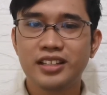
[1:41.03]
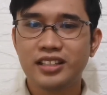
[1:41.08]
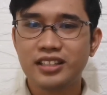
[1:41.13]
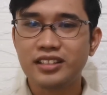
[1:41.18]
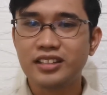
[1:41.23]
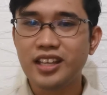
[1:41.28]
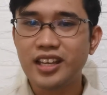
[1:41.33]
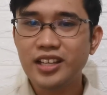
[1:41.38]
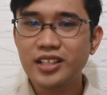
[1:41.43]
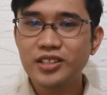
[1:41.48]

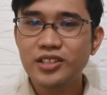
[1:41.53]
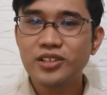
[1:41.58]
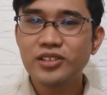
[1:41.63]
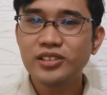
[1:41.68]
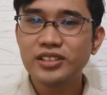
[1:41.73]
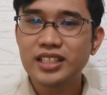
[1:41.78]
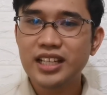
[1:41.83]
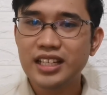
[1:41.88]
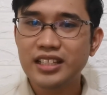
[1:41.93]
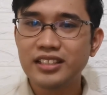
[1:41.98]
Ding
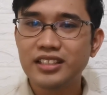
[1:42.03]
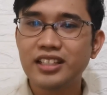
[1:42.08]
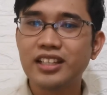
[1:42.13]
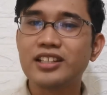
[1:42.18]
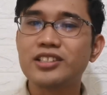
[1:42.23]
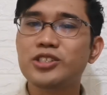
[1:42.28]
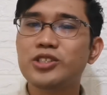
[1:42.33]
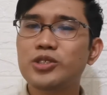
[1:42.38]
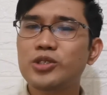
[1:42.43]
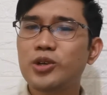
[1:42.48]
Dong
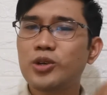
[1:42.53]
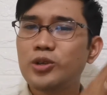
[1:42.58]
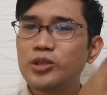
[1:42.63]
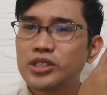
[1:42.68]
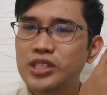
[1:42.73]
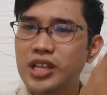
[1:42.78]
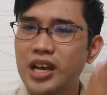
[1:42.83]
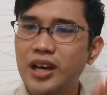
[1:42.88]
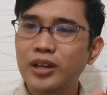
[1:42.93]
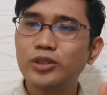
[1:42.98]
Dantes
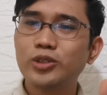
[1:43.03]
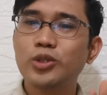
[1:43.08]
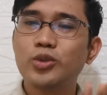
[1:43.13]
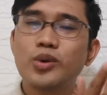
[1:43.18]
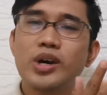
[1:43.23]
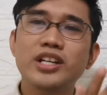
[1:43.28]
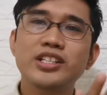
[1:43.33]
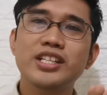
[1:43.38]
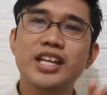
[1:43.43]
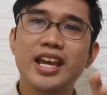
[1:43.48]
shows how to
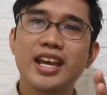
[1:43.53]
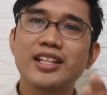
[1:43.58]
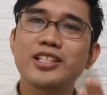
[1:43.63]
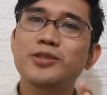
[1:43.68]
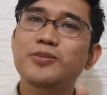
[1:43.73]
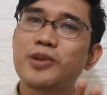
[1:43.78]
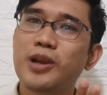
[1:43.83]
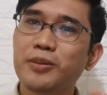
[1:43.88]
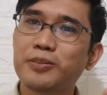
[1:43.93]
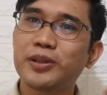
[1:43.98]
wash
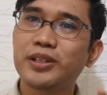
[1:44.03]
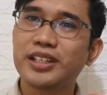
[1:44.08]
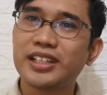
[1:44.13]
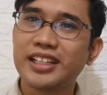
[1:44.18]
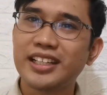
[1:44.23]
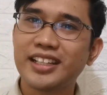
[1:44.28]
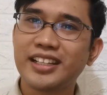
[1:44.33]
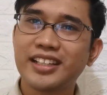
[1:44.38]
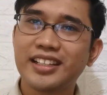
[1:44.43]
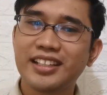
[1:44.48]
hands
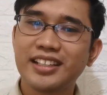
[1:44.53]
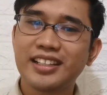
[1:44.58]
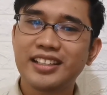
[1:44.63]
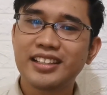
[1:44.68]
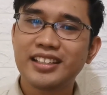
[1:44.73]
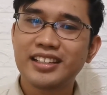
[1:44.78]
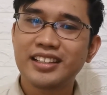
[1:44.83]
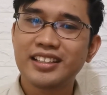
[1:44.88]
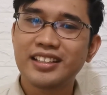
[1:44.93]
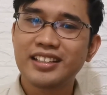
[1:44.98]
properly.
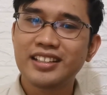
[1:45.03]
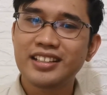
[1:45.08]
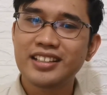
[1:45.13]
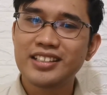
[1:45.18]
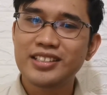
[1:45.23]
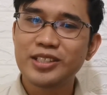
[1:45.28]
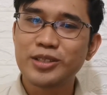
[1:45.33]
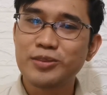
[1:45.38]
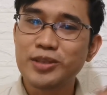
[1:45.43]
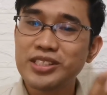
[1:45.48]

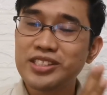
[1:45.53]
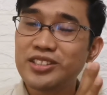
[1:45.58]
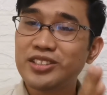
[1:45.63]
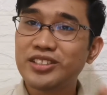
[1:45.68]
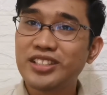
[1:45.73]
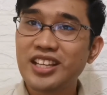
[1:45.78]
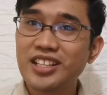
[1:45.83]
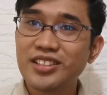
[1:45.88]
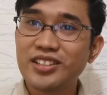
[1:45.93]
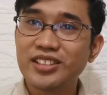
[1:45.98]
So
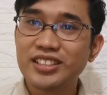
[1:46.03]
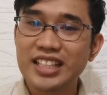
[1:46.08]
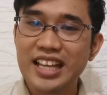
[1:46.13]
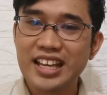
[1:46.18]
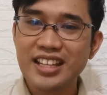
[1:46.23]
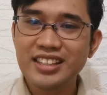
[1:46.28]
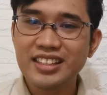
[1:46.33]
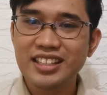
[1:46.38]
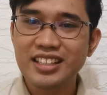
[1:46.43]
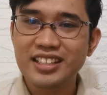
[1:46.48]
Mr. Ding Dong
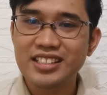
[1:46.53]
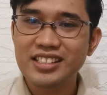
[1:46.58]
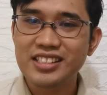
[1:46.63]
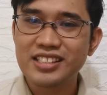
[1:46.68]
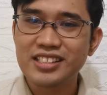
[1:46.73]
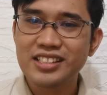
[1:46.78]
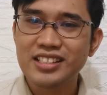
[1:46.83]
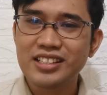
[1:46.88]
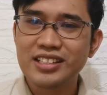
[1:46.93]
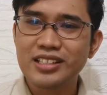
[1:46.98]

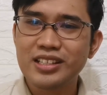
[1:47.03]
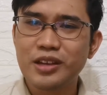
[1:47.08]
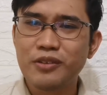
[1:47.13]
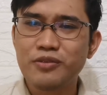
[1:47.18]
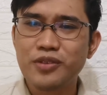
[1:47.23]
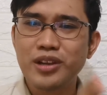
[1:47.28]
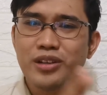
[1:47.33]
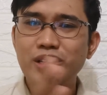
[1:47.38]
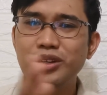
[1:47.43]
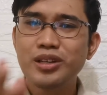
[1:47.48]
Dantes, a
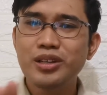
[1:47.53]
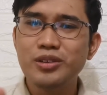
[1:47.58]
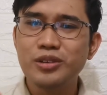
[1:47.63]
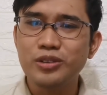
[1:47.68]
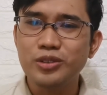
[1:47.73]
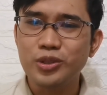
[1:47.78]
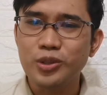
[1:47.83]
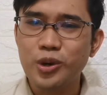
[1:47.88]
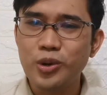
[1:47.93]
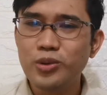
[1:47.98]
very
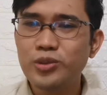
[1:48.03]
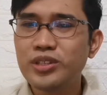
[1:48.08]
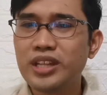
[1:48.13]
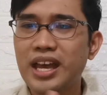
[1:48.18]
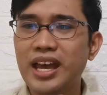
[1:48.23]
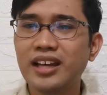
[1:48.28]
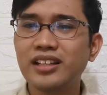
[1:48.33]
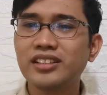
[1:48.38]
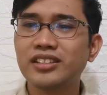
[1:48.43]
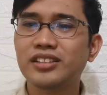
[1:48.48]
known
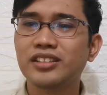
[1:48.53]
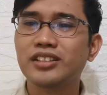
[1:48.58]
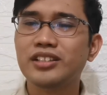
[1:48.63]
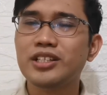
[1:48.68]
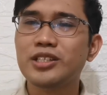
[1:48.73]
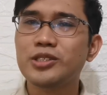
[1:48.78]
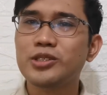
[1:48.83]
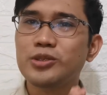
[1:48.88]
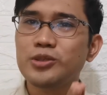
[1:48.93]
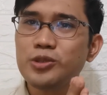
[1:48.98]
actor,
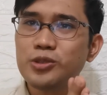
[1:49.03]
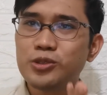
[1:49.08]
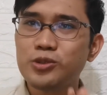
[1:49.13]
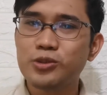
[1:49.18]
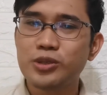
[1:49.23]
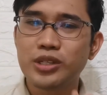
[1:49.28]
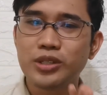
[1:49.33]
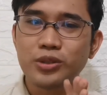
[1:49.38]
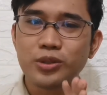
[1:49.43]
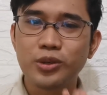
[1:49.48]
is used
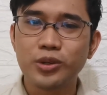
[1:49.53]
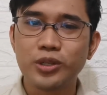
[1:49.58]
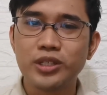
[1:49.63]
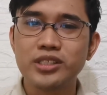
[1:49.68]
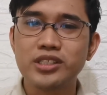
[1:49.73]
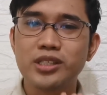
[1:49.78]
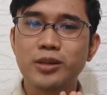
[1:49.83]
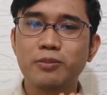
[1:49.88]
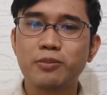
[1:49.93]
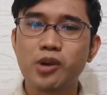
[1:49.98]
to
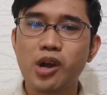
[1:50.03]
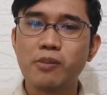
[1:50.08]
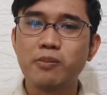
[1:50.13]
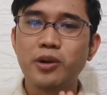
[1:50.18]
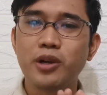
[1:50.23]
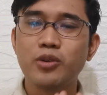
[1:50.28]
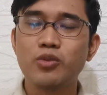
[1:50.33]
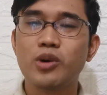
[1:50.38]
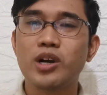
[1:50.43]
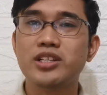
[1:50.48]
endorse the
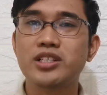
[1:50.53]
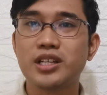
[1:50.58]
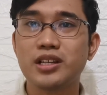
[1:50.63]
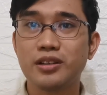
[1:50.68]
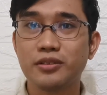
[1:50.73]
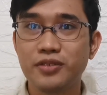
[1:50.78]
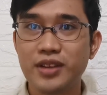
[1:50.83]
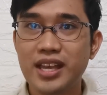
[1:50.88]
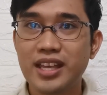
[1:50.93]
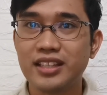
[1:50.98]
proper
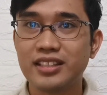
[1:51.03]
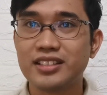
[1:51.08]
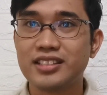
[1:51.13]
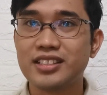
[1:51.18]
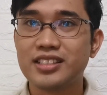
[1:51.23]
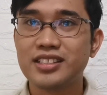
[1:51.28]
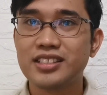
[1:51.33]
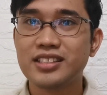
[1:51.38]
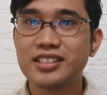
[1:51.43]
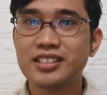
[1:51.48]
washing of
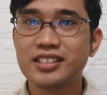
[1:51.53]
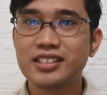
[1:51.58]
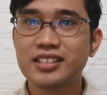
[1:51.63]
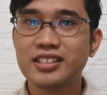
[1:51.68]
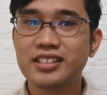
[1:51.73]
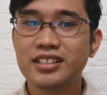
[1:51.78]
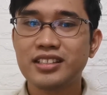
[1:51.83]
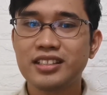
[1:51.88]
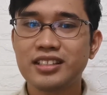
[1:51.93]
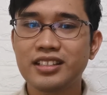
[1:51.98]
hands.
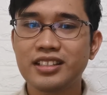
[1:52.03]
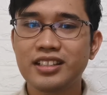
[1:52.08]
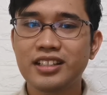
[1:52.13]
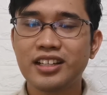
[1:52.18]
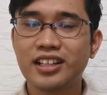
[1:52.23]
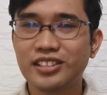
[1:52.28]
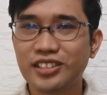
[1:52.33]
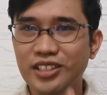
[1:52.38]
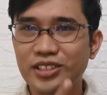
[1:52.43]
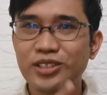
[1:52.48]

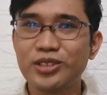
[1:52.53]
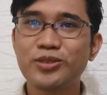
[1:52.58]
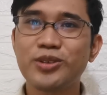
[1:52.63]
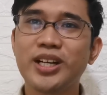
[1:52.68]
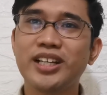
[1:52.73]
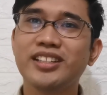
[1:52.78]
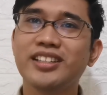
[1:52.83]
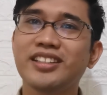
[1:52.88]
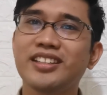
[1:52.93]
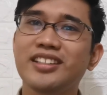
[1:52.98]
Another
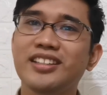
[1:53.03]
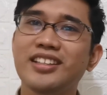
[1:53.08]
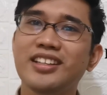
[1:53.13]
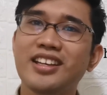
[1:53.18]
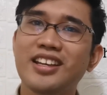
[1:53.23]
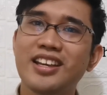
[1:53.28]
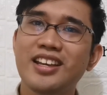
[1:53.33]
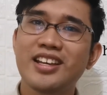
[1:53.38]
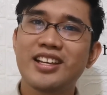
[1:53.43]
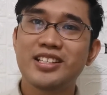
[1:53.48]
one,
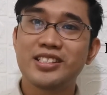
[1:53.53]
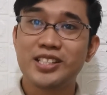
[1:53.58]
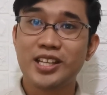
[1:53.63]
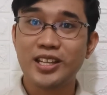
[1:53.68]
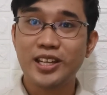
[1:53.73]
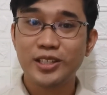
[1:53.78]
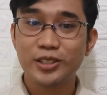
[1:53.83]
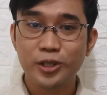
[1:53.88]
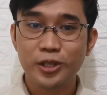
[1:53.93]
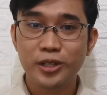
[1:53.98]

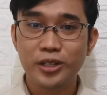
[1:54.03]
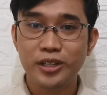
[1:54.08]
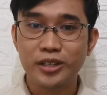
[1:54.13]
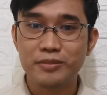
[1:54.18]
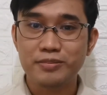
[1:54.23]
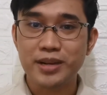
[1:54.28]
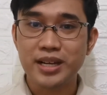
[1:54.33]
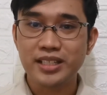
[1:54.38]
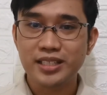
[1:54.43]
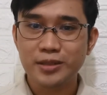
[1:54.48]

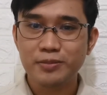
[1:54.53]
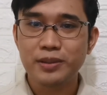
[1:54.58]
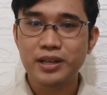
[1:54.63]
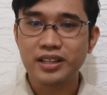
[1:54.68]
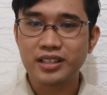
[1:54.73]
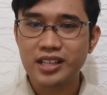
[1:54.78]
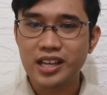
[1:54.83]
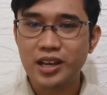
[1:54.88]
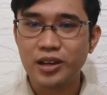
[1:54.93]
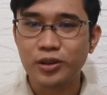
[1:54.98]
Senator Manny
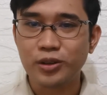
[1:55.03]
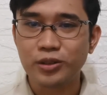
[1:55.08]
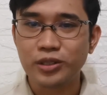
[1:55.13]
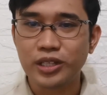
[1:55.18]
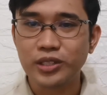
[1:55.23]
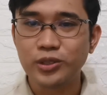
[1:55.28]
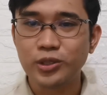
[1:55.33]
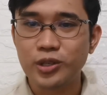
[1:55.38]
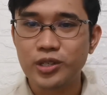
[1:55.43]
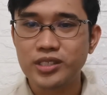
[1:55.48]
Pacquiao
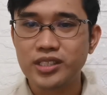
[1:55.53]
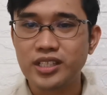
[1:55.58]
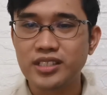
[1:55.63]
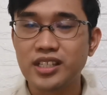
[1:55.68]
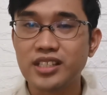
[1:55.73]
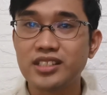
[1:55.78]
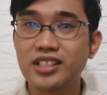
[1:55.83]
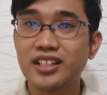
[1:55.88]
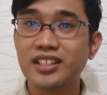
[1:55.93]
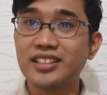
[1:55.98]

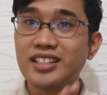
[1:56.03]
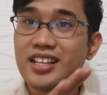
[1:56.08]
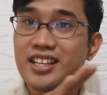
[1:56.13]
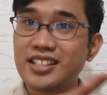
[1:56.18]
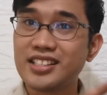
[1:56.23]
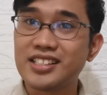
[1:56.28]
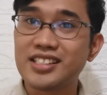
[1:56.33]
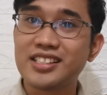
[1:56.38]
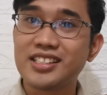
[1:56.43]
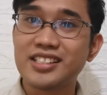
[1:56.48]
endorses the
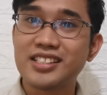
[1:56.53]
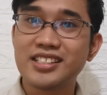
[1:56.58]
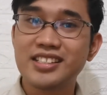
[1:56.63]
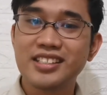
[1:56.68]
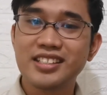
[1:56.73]
sardines.